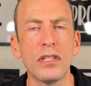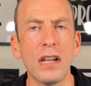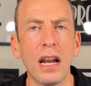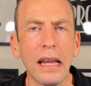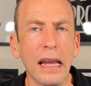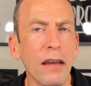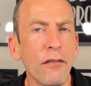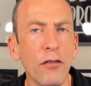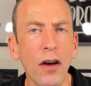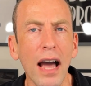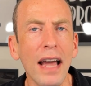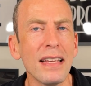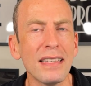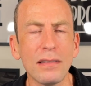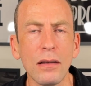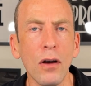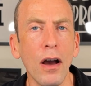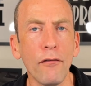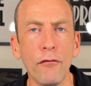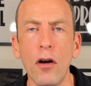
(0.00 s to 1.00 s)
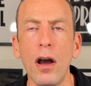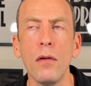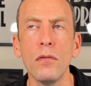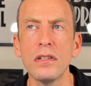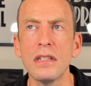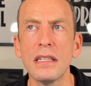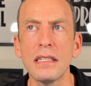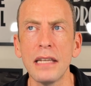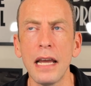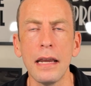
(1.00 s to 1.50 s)
Like if I if I were
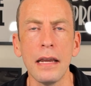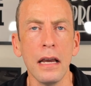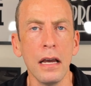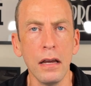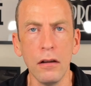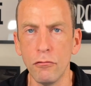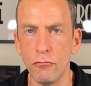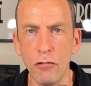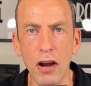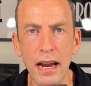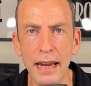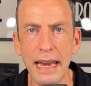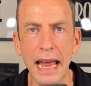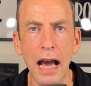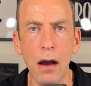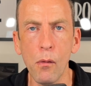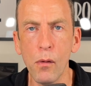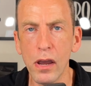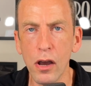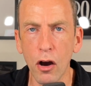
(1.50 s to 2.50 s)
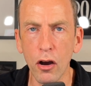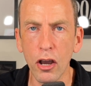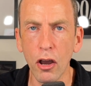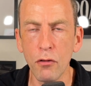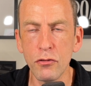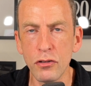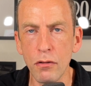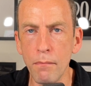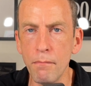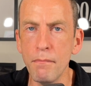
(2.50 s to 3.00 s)
to say right now we are going
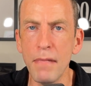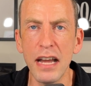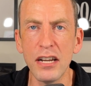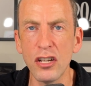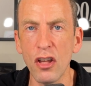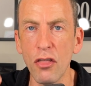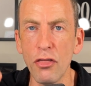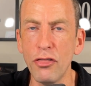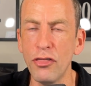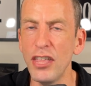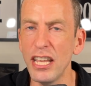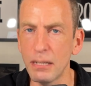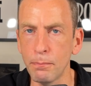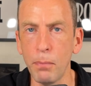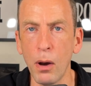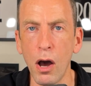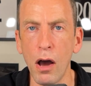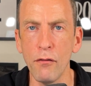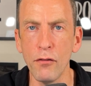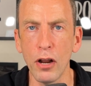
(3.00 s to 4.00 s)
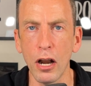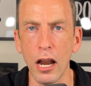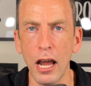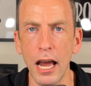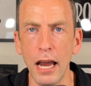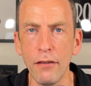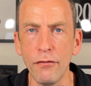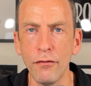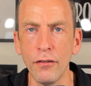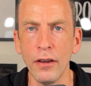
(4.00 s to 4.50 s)
to measure this part of your
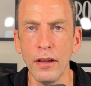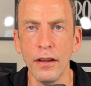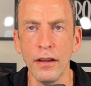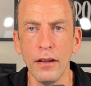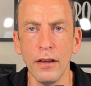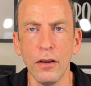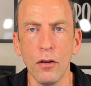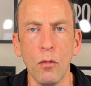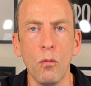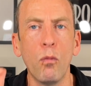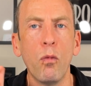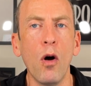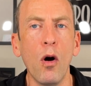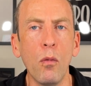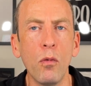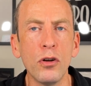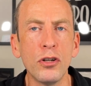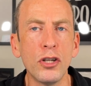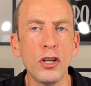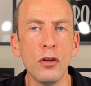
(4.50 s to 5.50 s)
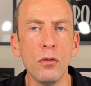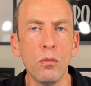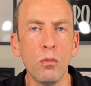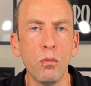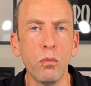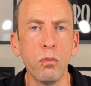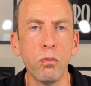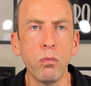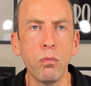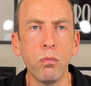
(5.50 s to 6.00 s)
life, what would you
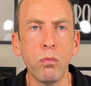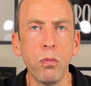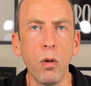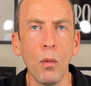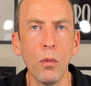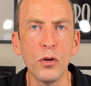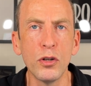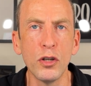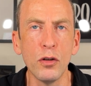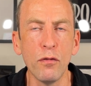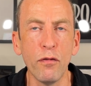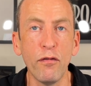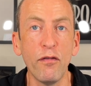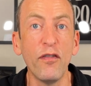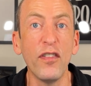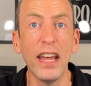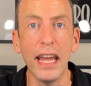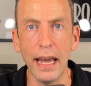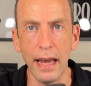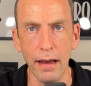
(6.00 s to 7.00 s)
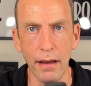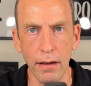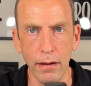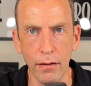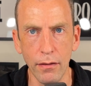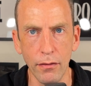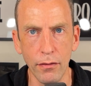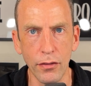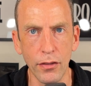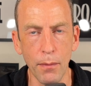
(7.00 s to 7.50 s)
what would you fear
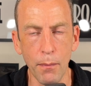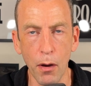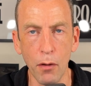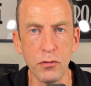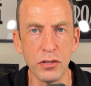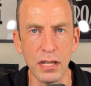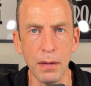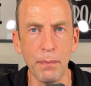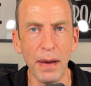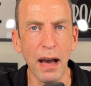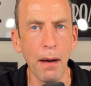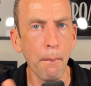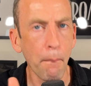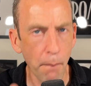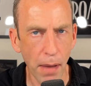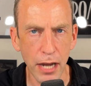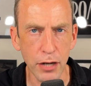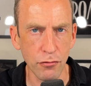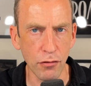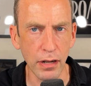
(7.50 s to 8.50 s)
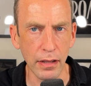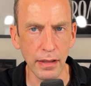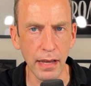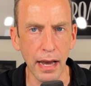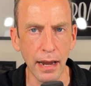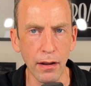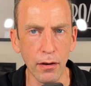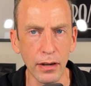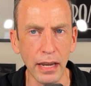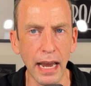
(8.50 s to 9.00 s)
the most about measuring
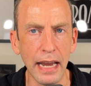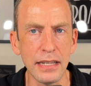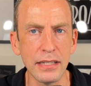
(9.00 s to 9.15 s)
that? Okay?